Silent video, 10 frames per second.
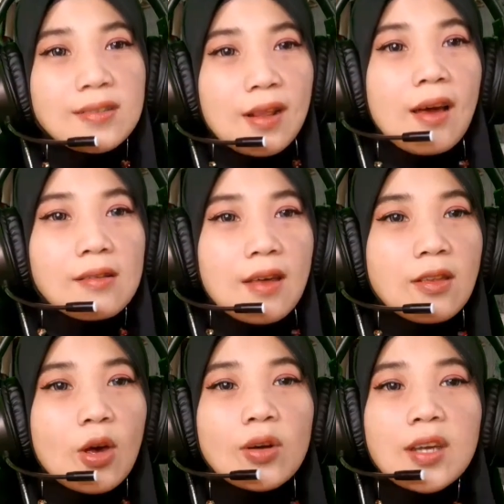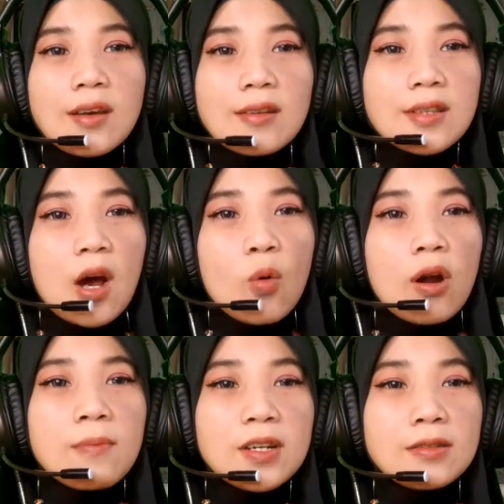like that? Okay guys, I will
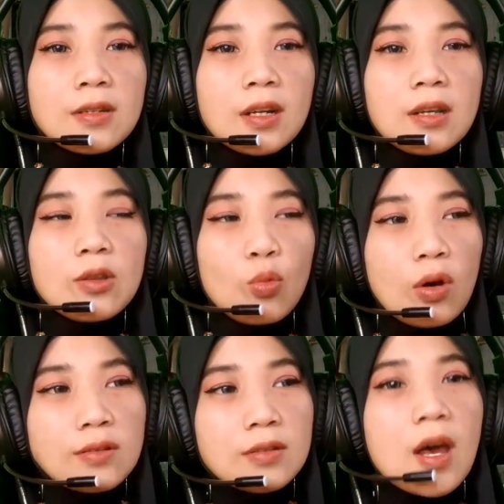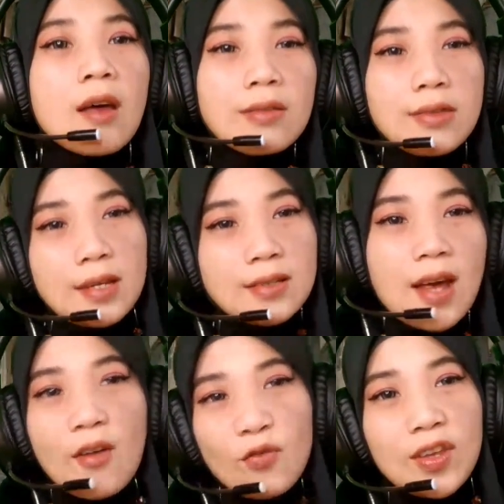immediately to watch this
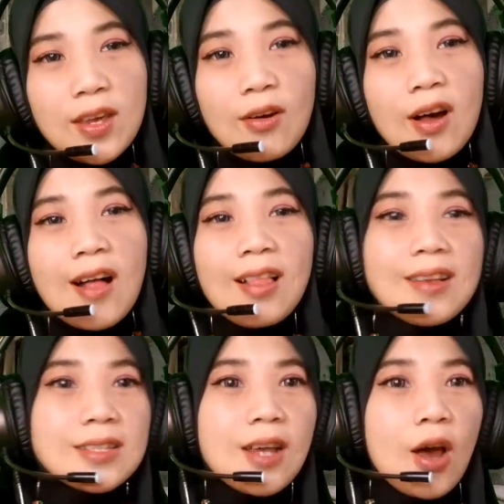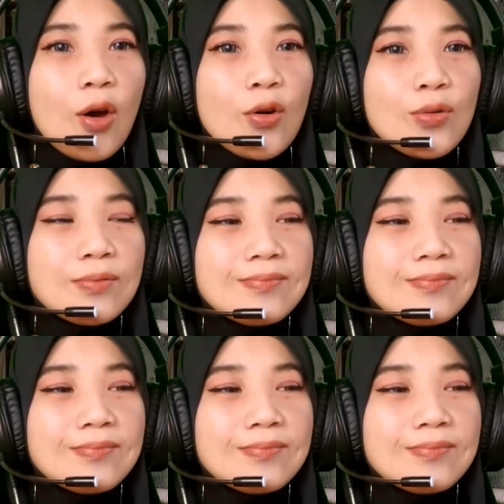video. Let's go.